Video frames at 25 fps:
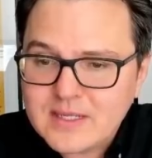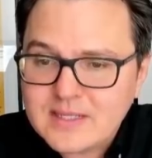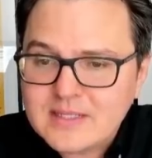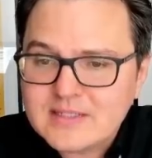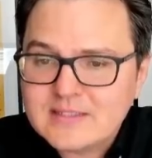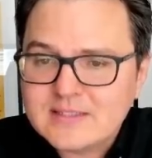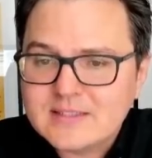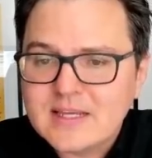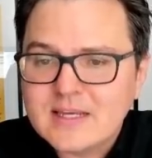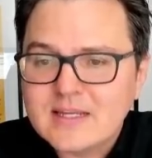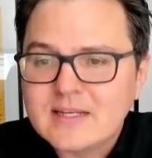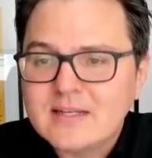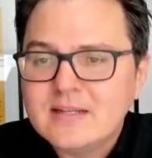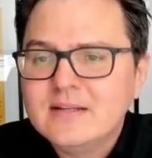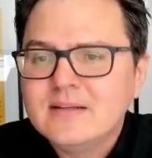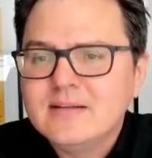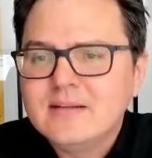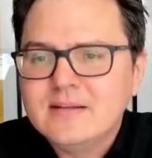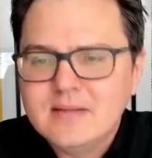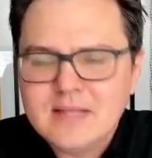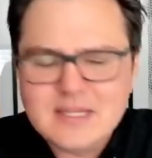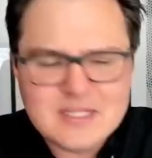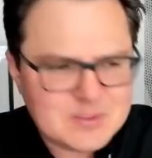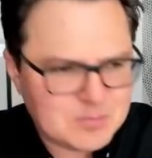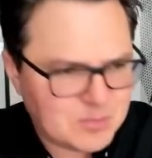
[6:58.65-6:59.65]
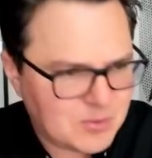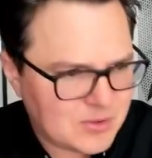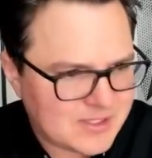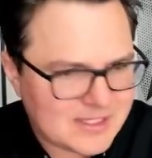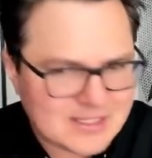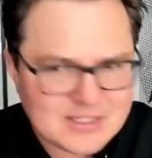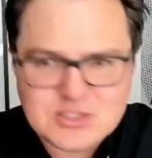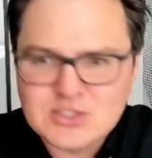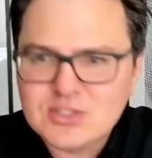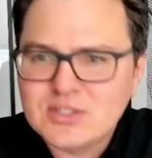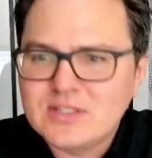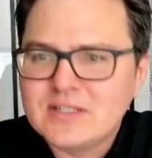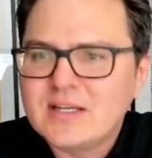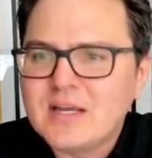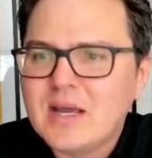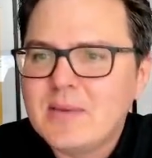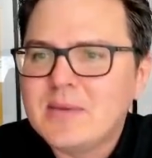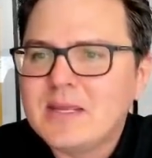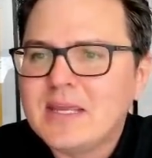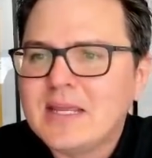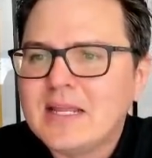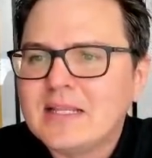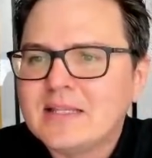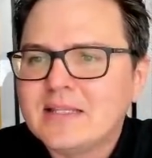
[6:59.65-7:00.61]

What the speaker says: He said his prediction coming in